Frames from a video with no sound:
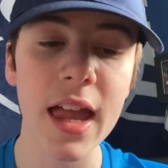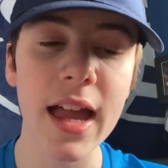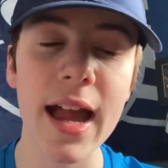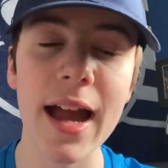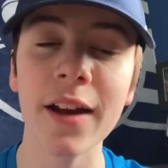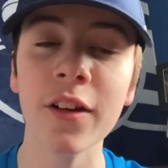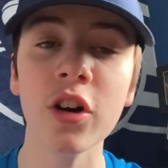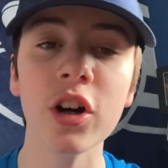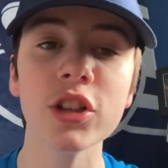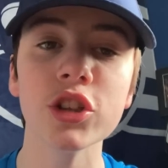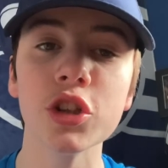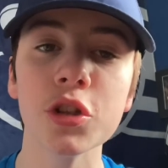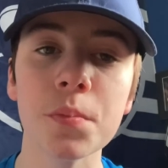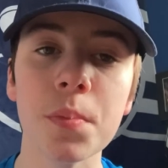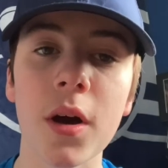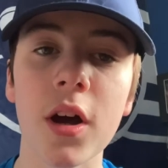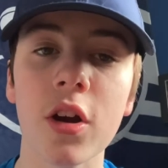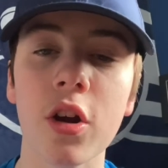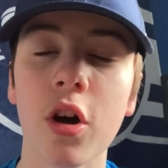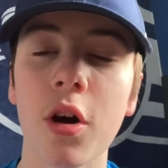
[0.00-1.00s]
And I do
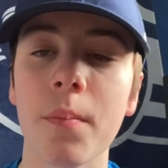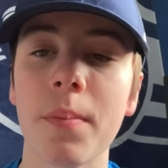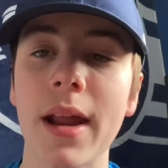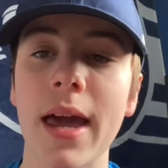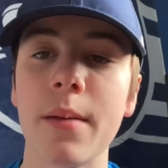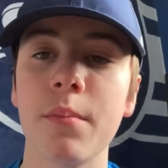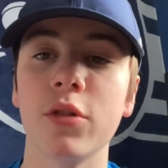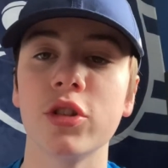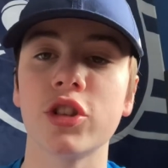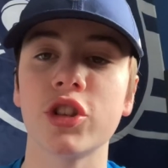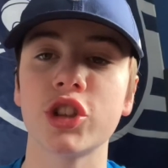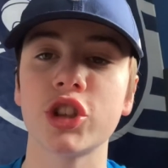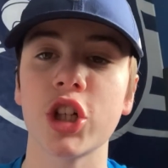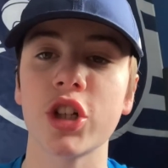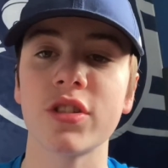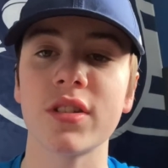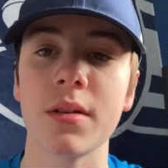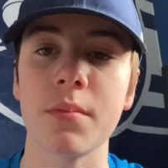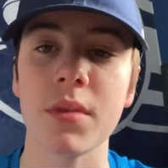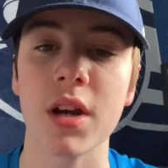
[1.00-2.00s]
put a lot of blame onto
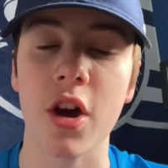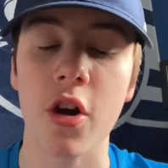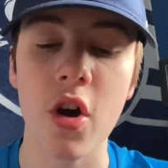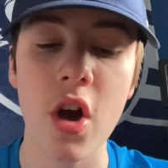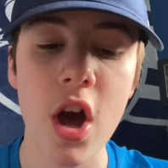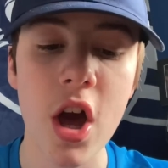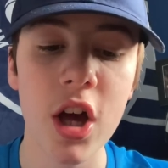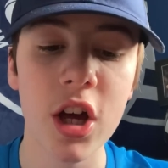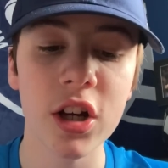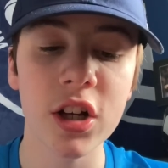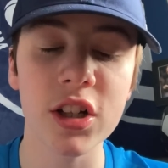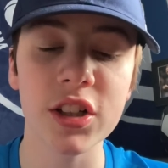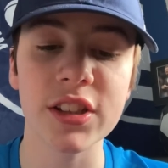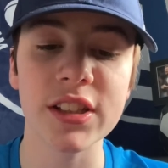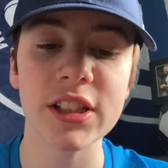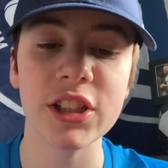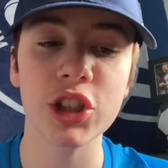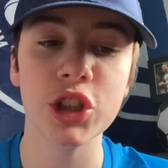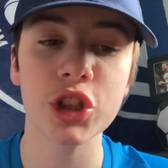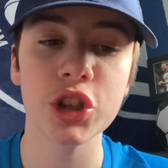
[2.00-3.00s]
Jose Mourinho because
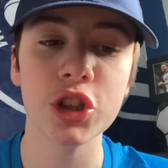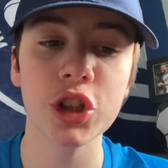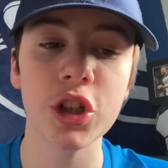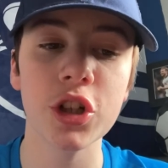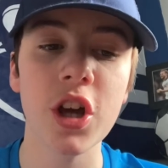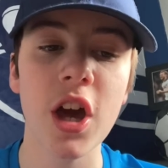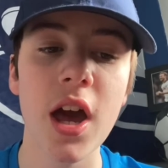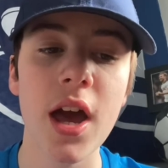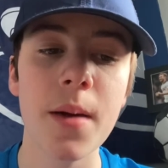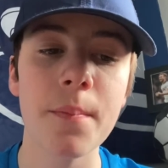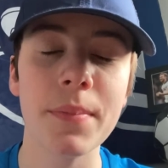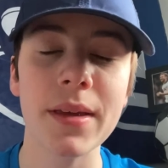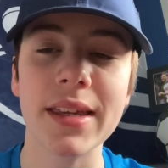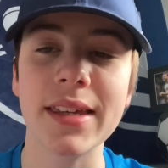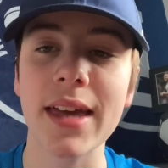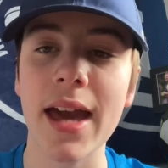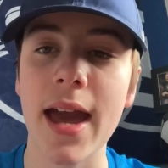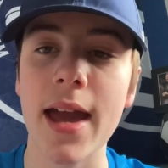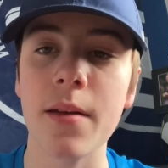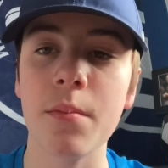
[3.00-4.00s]
he should be
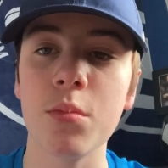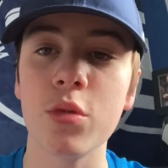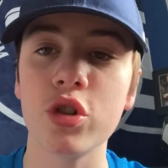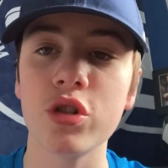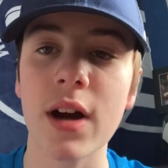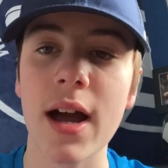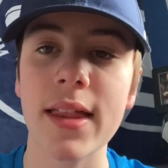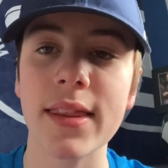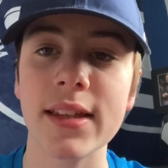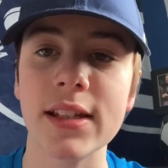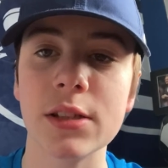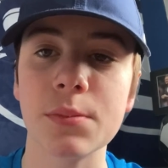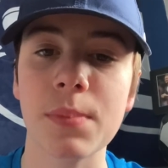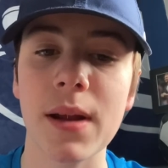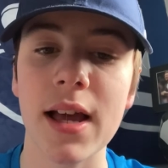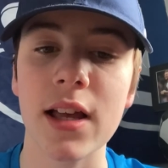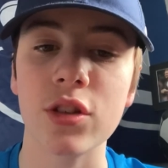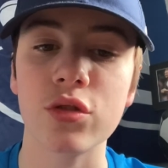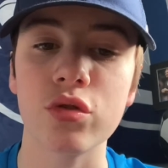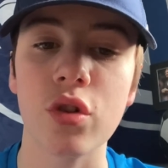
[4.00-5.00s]
getting more out of these
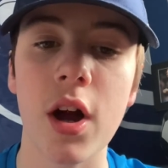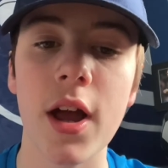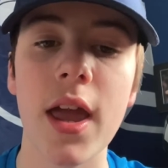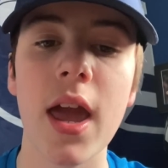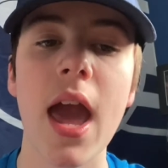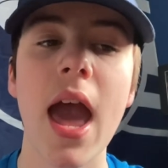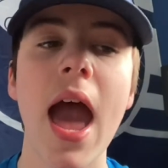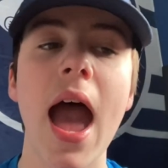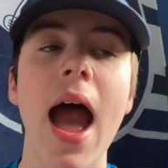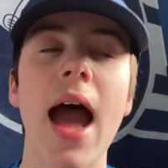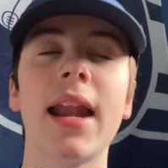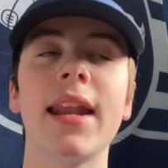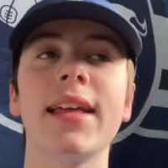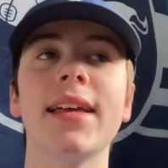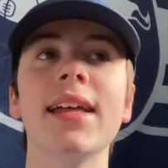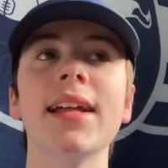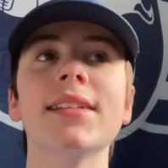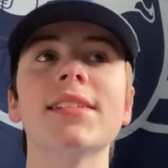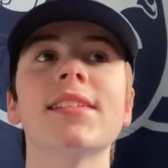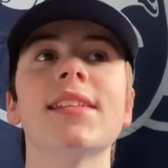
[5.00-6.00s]
players, right? And it
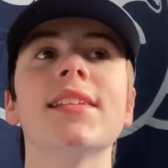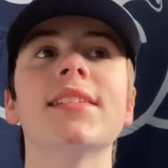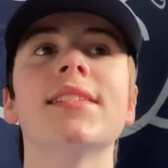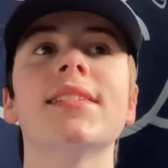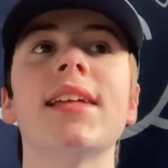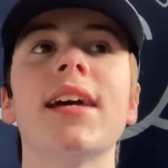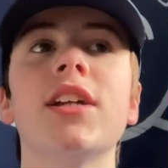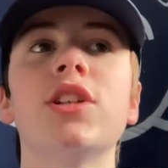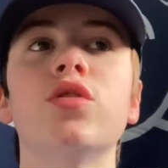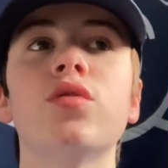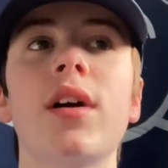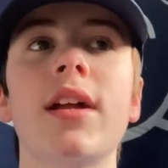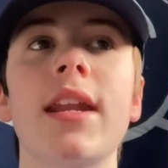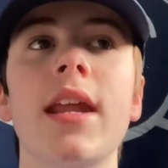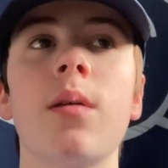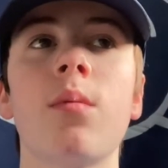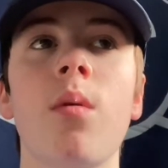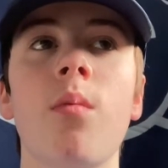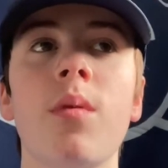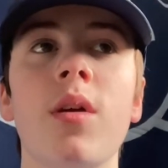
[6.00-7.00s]
gets to this stage right
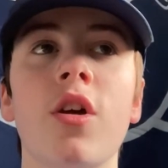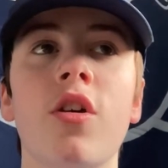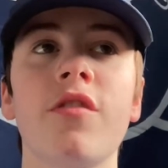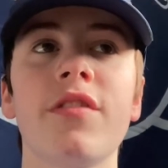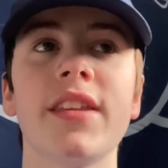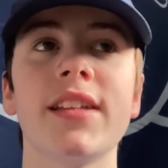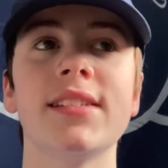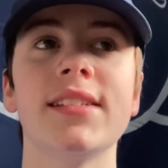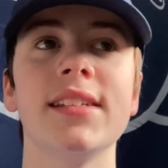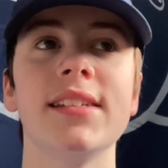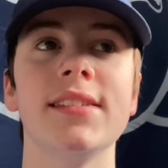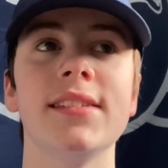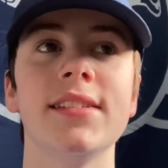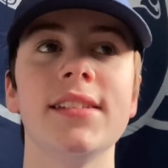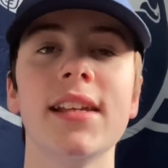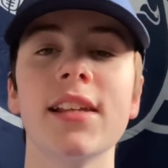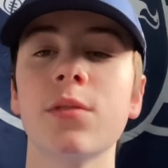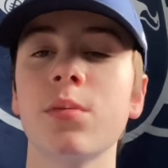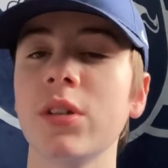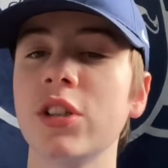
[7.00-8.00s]
now where we are in the season.
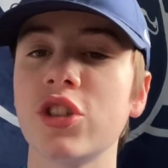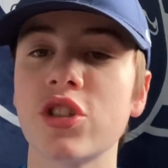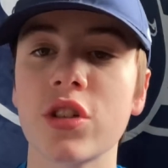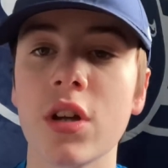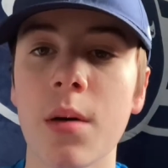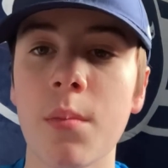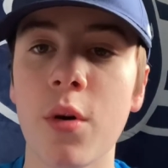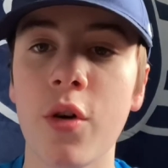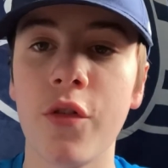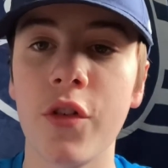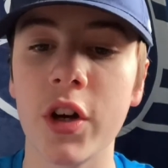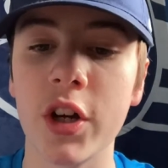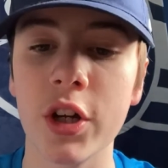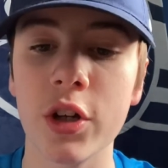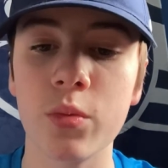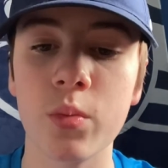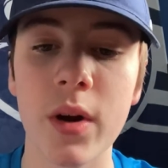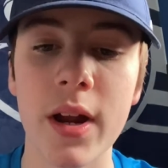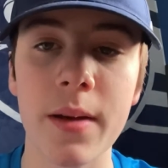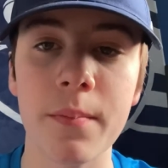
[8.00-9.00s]
Yes, we just come off a
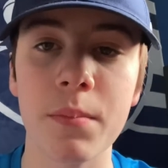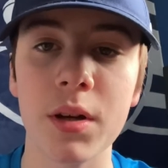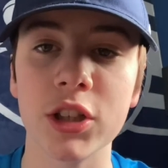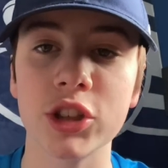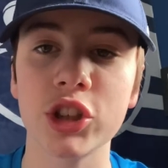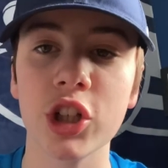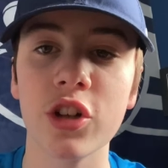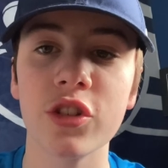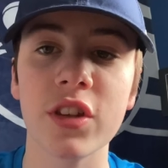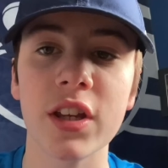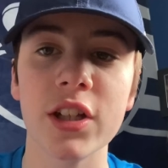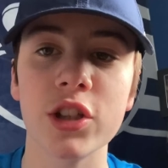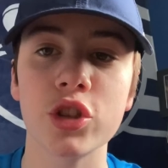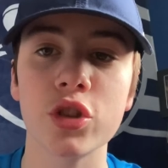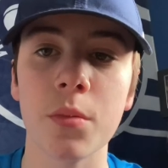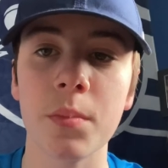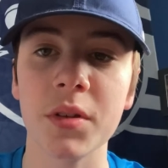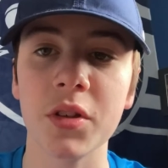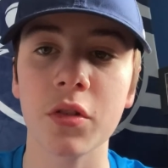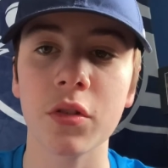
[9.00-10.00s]
good win, but Jose's
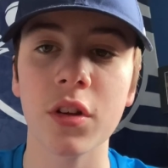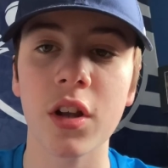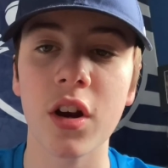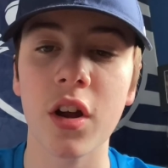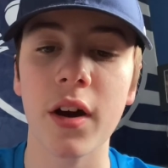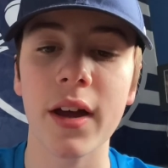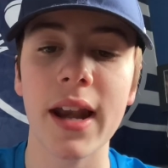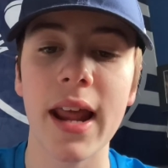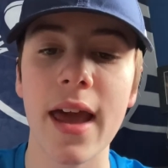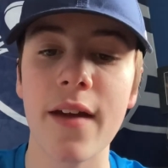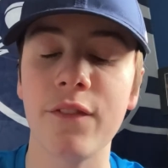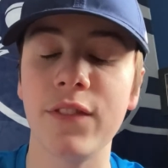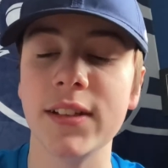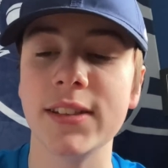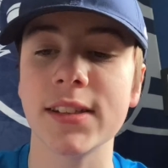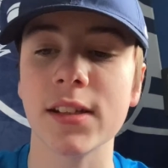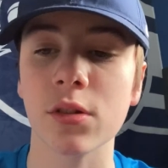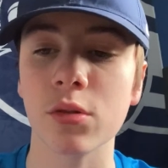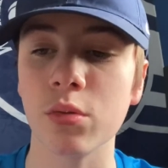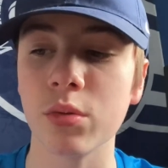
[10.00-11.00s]
job is on the line every
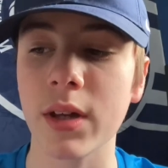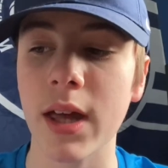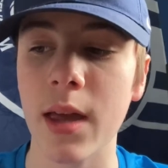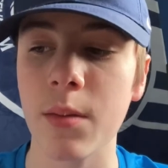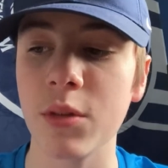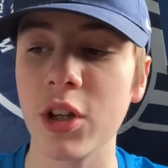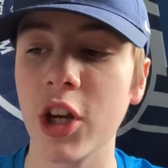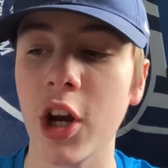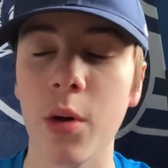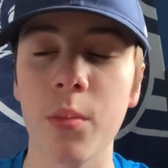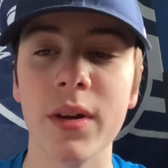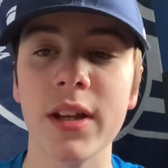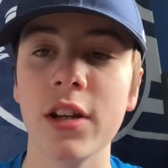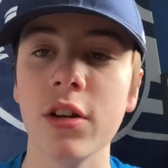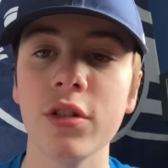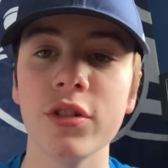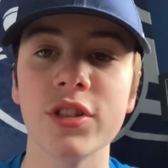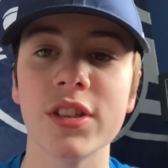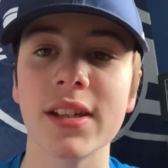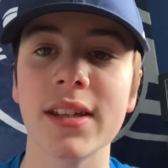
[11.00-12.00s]
single game. You know, we
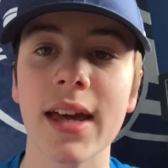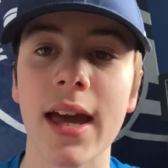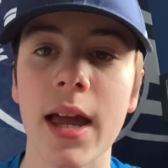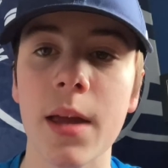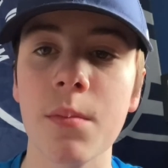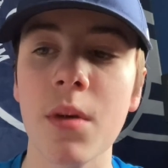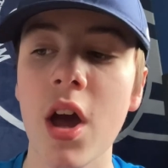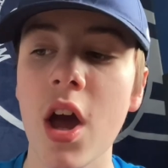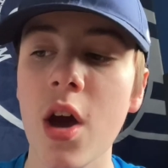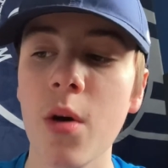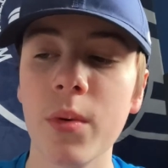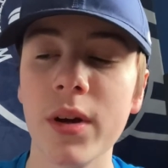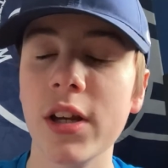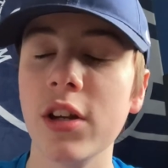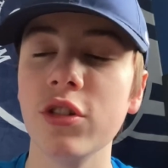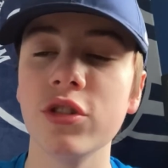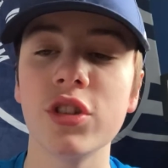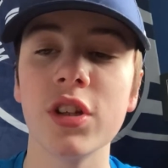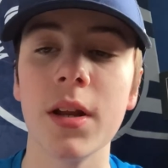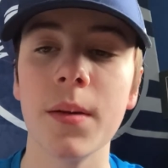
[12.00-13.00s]
lose a game, we
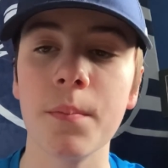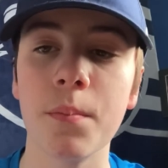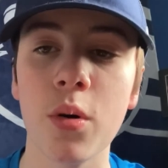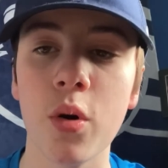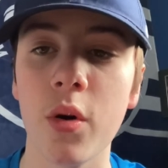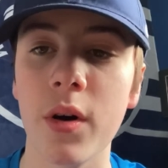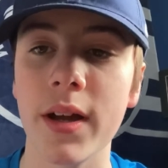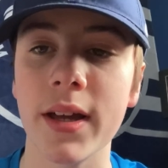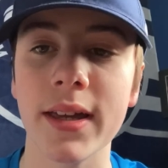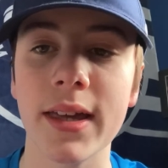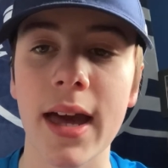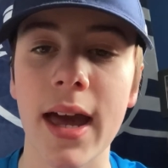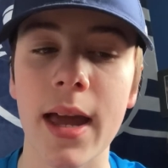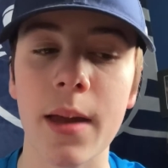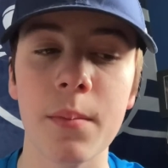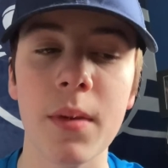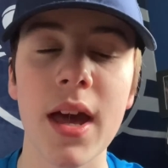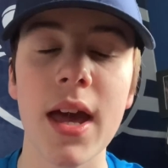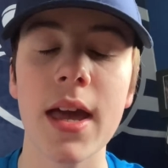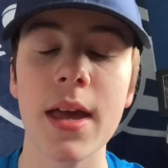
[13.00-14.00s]
lose an important
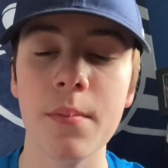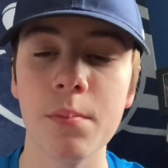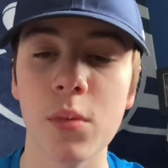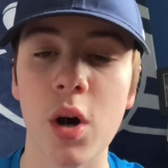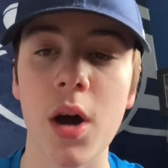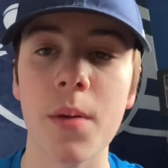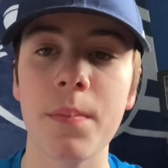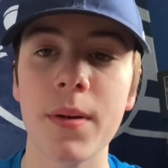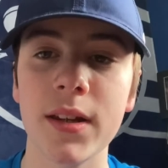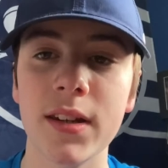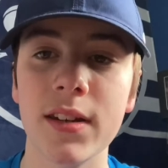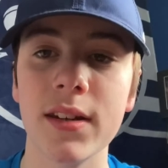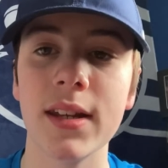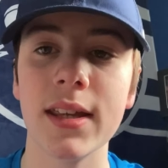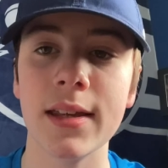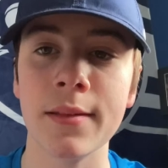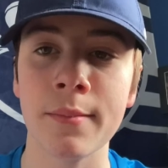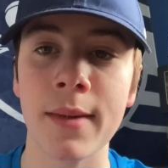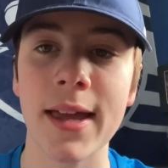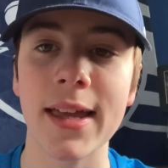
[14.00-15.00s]
game. In my opinion,
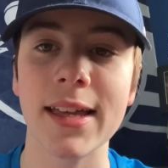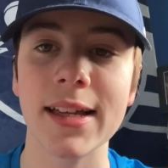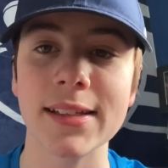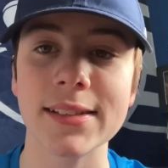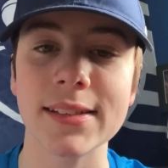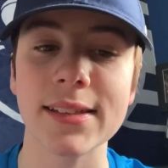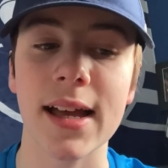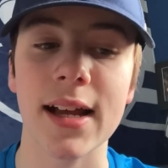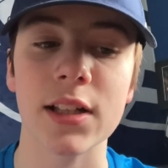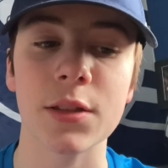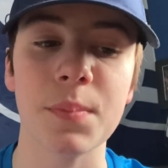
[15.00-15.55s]
he may get sacked.